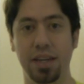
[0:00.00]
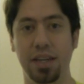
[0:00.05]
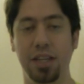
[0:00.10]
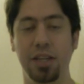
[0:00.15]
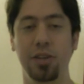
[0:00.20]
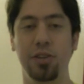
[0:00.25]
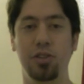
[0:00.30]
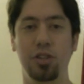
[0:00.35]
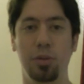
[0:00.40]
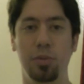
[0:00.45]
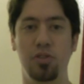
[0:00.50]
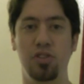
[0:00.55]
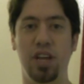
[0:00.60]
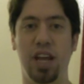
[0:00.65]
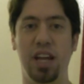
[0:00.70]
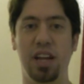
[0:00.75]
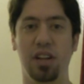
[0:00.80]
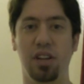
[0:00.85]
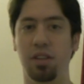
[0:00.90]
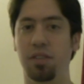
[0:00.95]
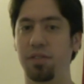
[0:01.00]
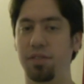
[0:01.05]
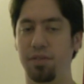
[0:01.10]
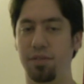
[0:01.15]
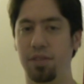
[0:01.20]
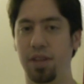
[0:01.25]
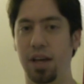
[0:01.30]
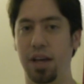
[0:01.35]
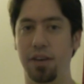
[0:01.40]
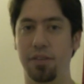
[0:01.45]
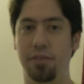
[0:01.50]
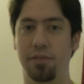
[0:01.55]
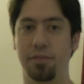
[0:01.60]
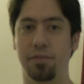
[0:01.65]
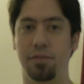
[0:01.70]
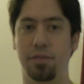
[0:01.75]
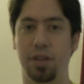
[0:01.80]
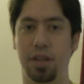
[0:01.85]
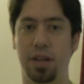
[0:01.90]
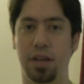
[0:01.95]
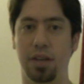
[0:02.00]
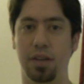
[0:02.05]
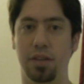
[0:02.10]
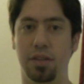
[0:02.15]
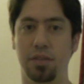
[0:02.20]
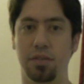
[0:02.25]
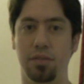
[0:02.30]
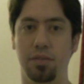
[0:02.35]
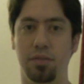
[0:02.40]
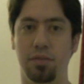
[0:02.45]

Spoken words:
YouTube channel, the